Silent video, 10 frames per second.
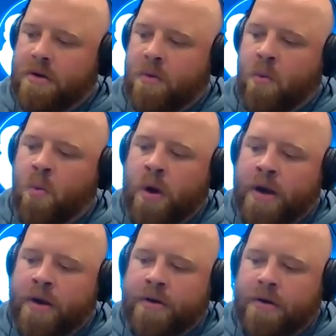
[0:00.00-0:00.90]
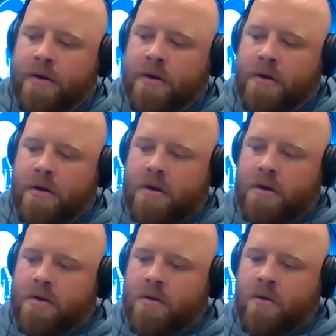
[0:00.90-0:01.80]
where
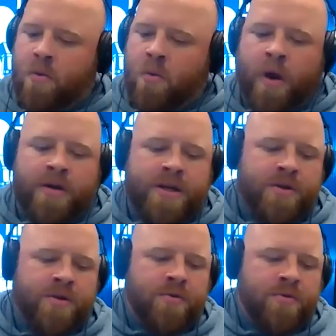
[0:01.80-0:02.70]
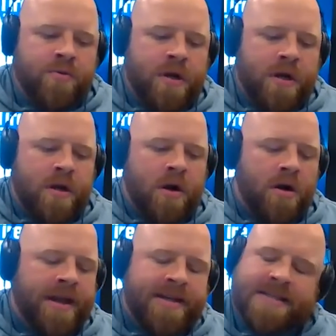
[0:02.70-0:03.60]
do you
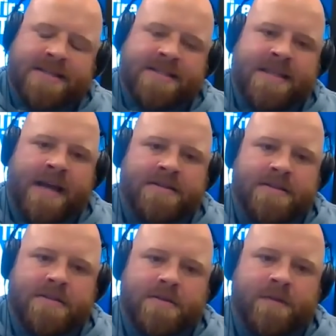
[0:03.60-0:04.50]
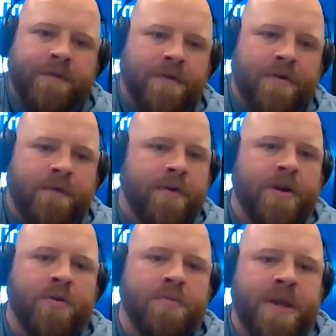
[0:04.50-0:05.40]
call that a success for
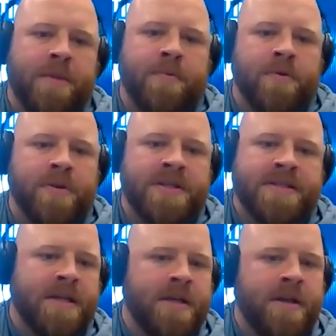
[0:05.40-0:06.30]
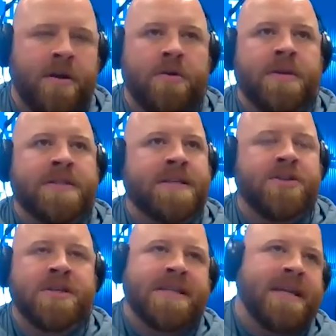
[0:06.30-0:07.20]
your people? Is it
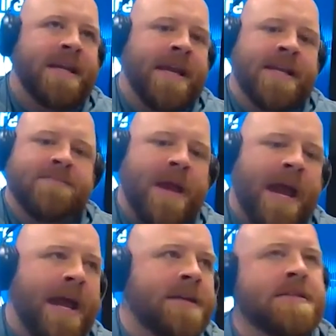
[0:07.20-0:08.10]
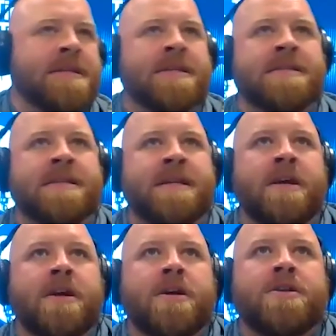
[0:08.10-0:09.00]
just that it gets passed? Is it
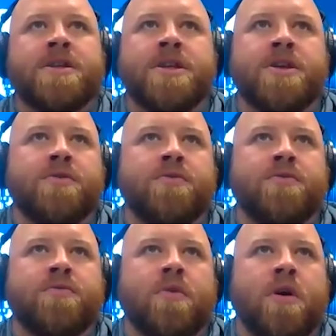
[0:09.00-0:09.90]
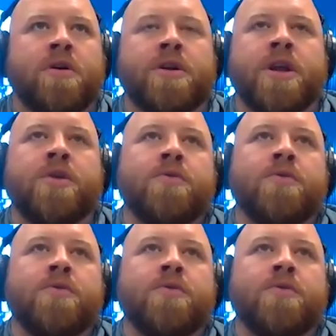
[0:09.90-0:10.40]
are you